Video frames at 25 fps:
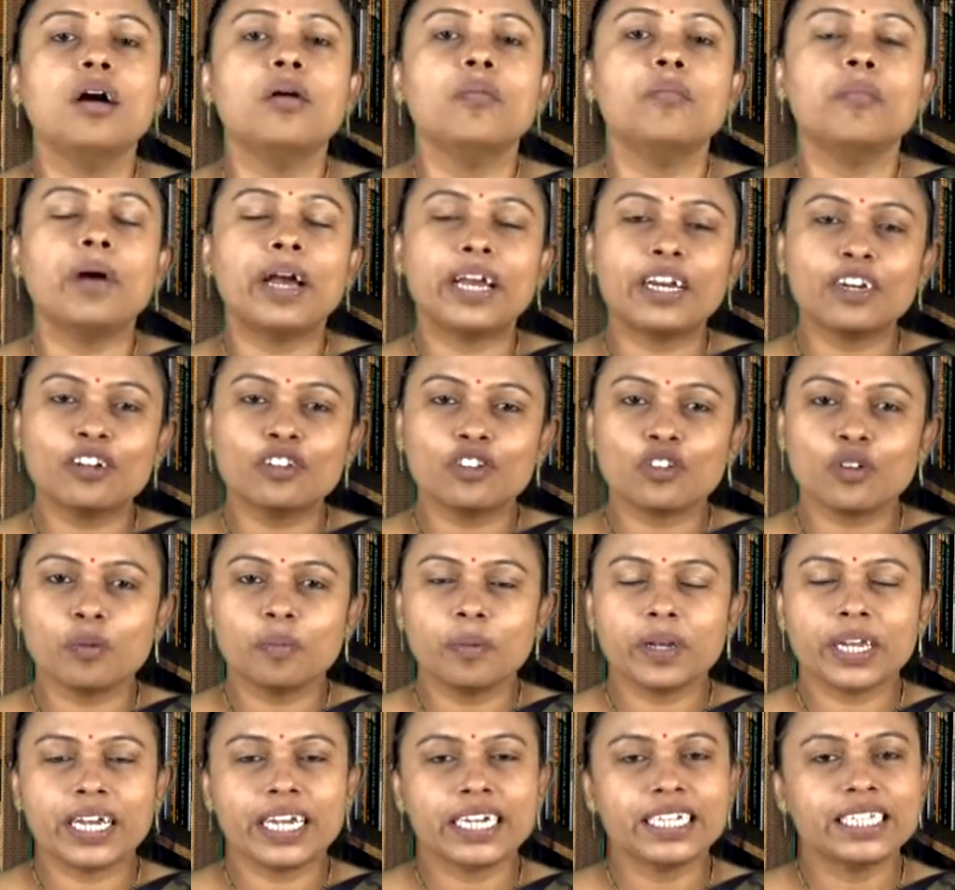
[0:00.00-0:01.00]

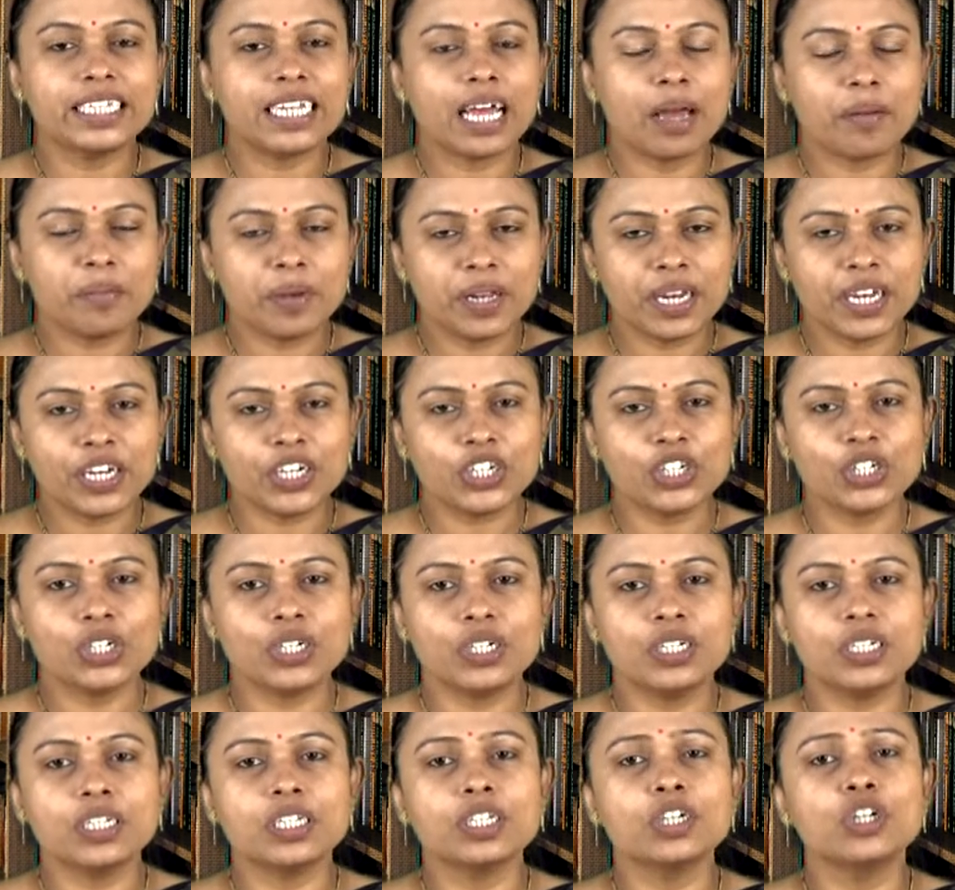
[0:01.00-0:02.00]
Microscopic
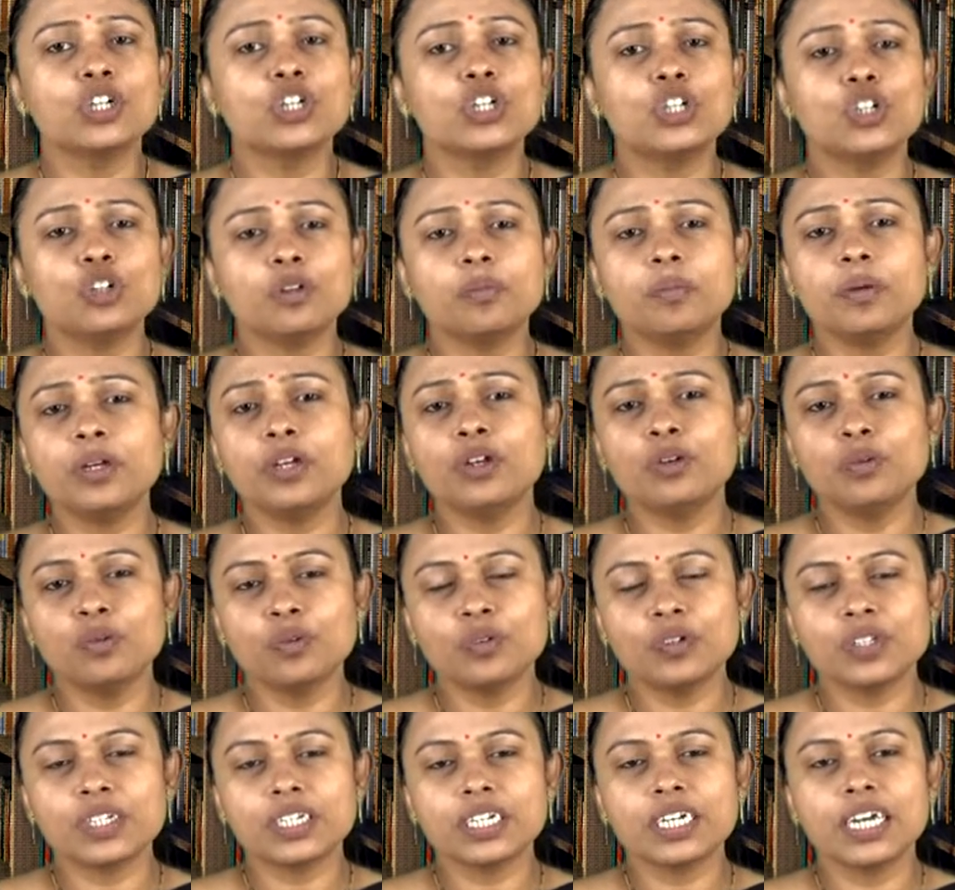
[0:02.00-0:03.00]
examinations should be
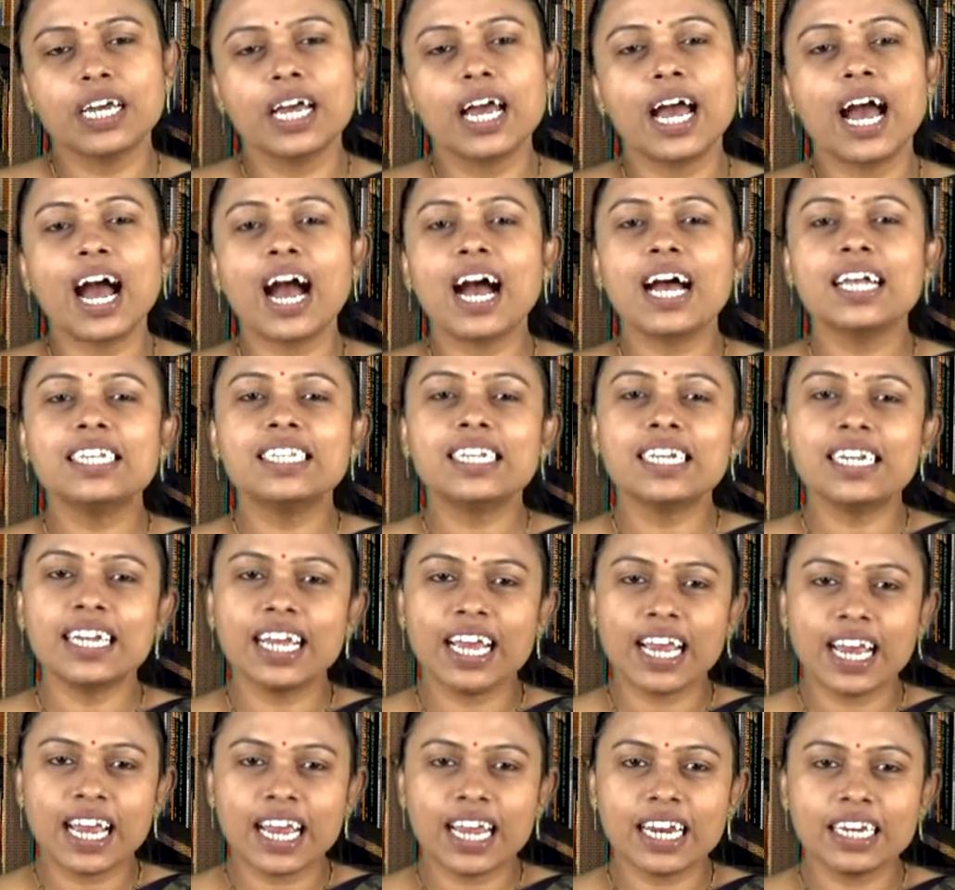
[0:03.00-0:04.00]
used as an
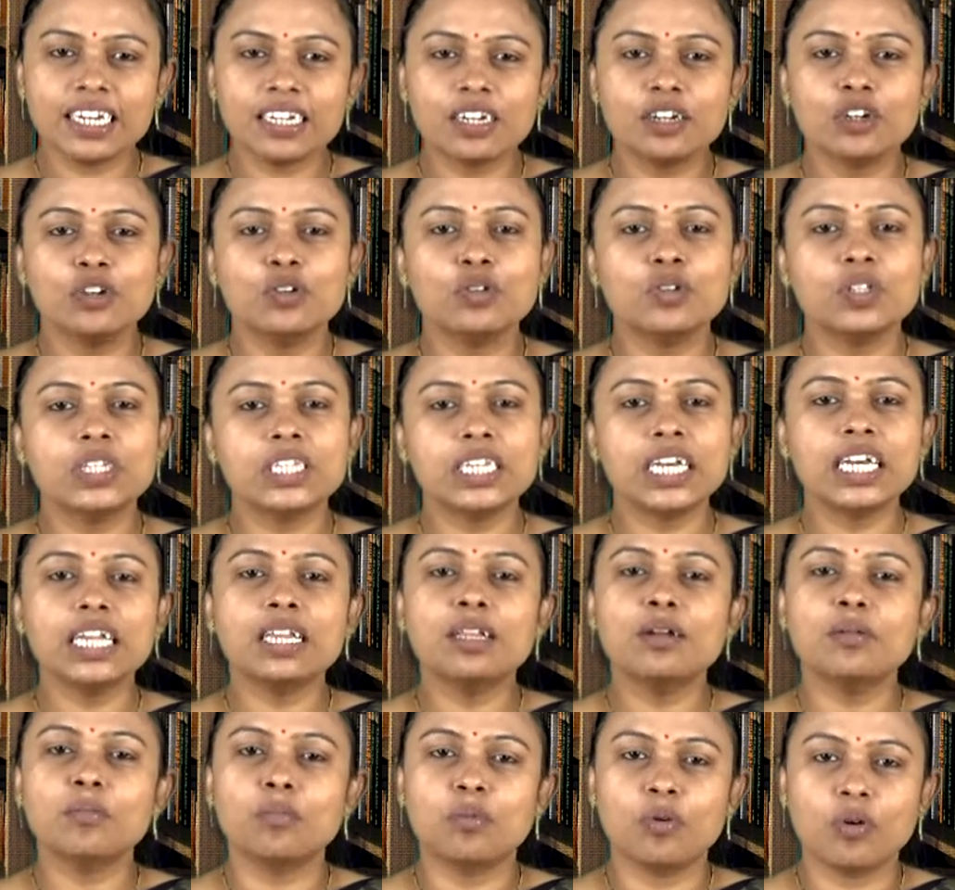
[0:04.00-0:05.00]
aid to see
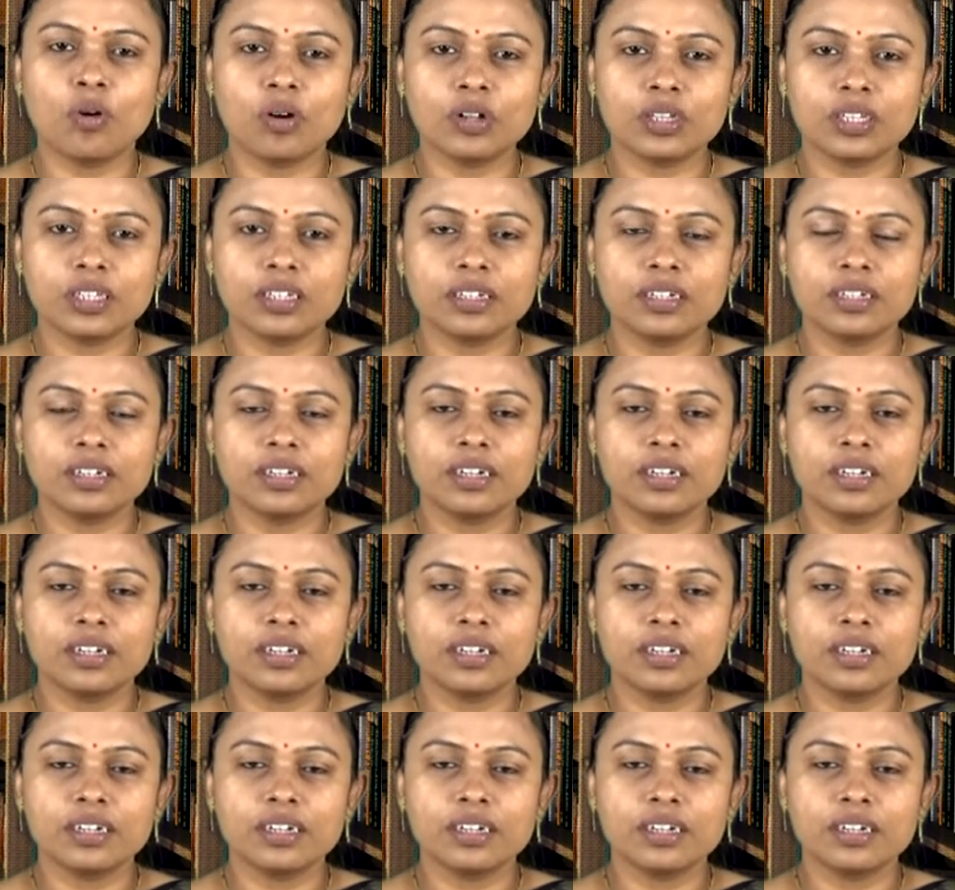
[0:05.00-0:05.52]
the broth.